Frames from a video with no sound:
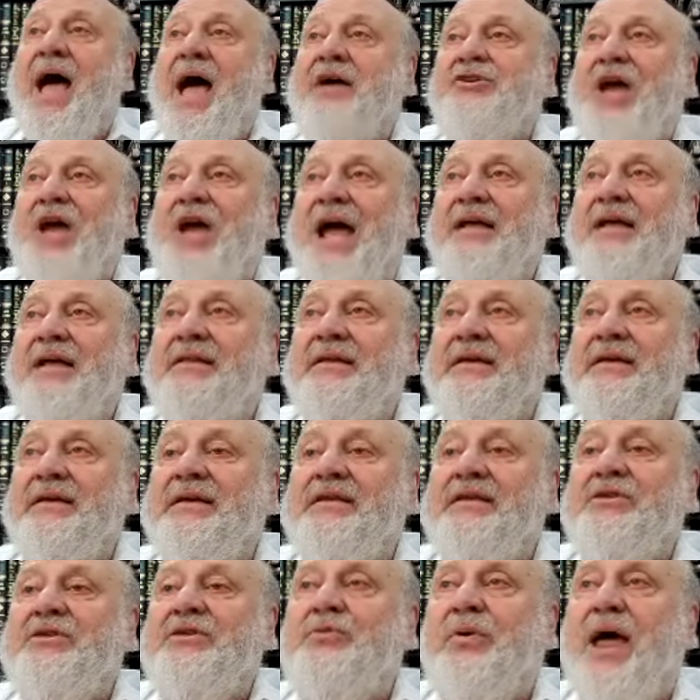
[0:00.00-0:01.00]
shaila
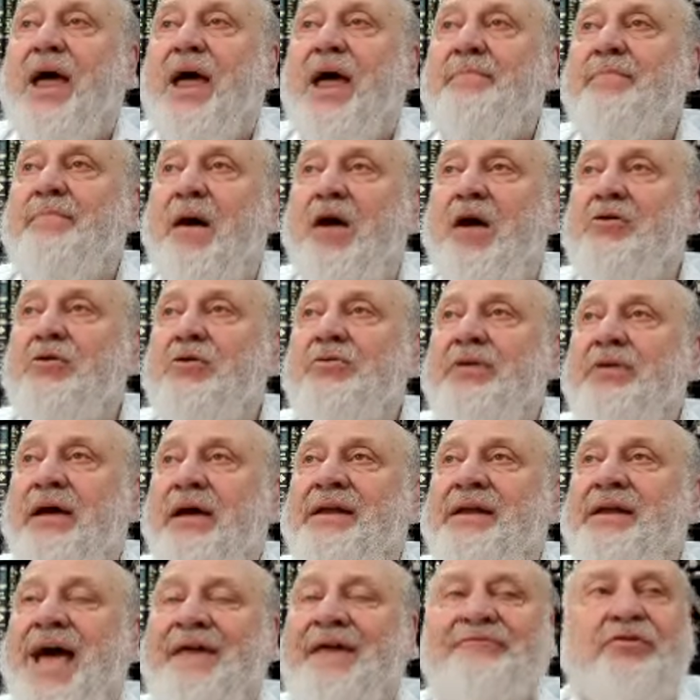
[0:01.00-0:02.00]
is when I borrowed
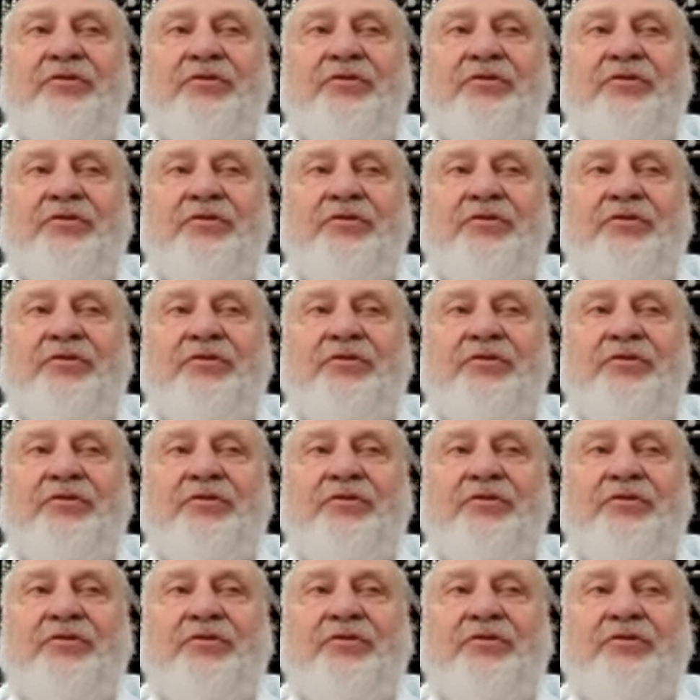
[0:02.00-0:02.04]
and I have